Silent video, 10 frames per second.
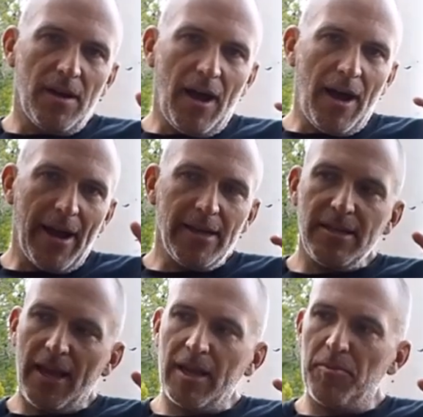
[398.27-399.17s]

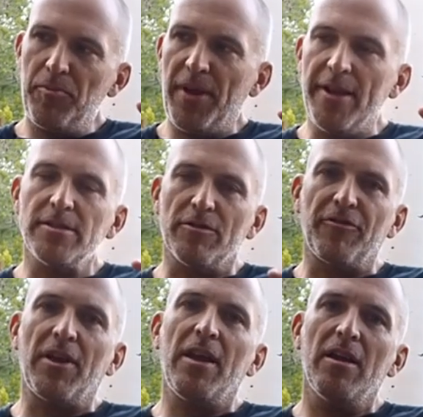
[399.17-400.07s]
high-tech piece
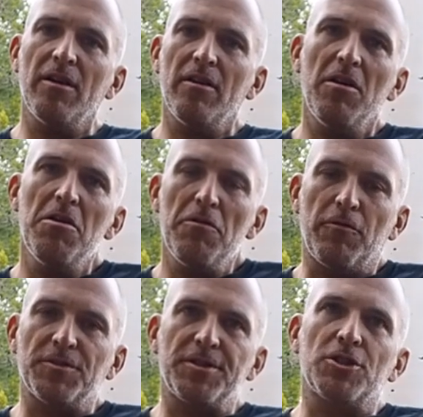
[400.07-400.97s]
of gear
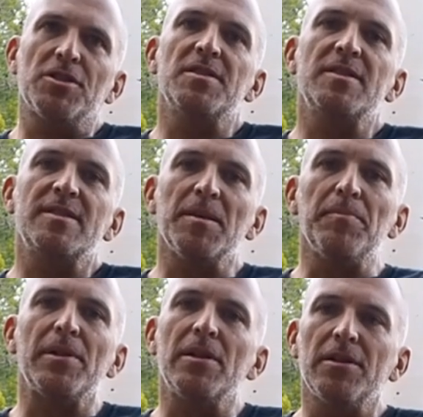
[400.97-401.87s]
for such a
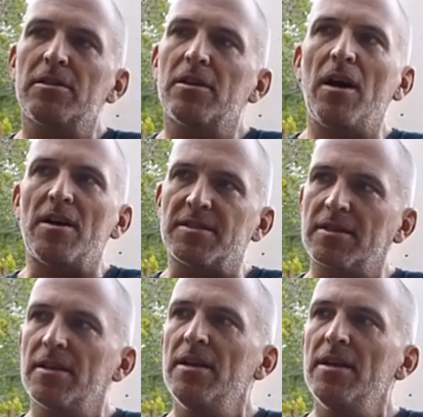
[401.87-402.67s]
simple task.